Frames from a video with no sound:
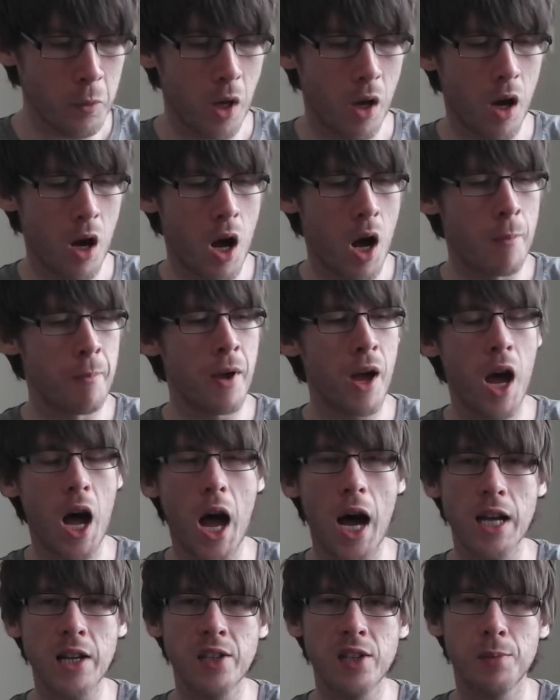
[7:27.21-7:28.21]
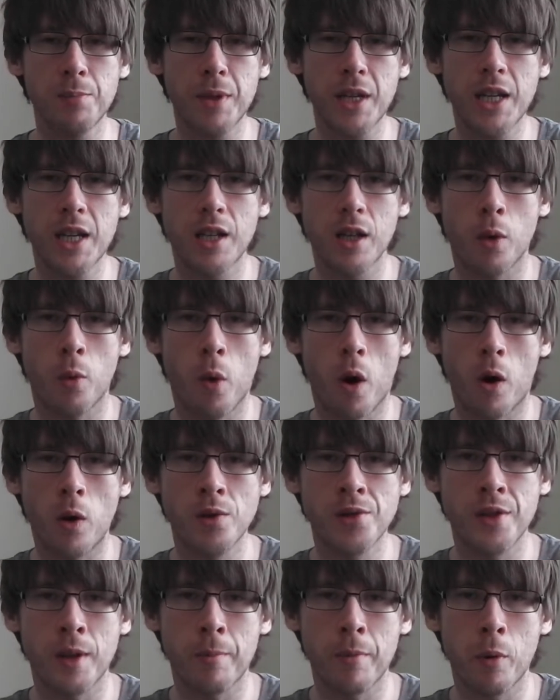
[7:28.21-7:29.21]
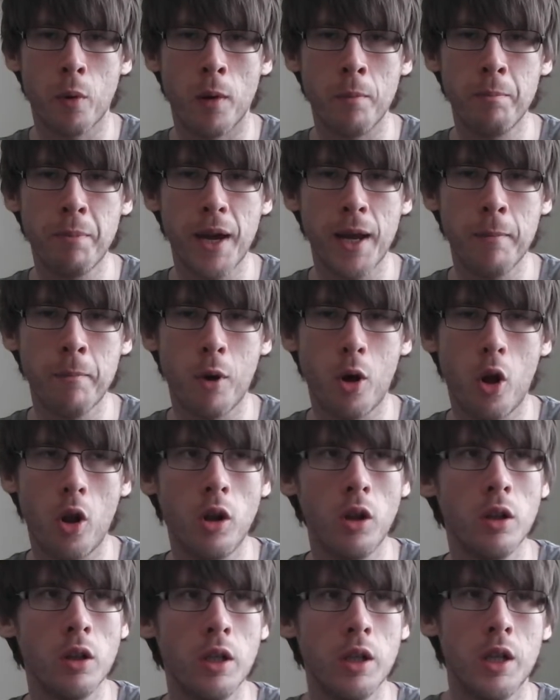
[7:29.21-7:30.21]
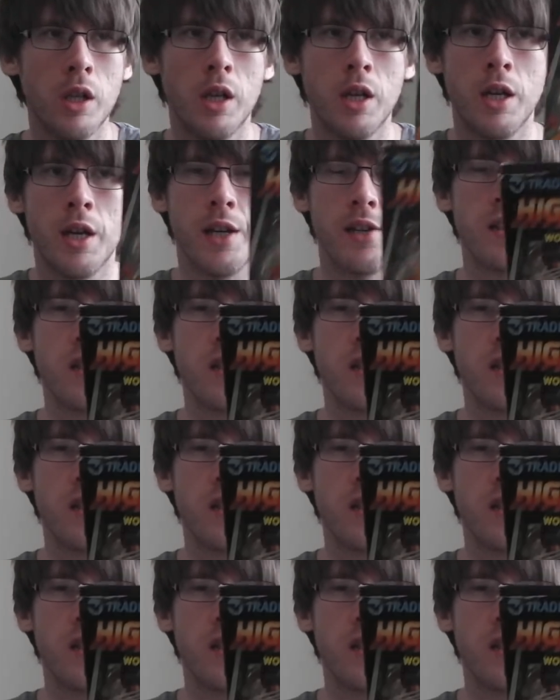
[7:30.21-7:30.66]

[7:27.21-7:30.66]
High Speed World's #1 Pinball. It's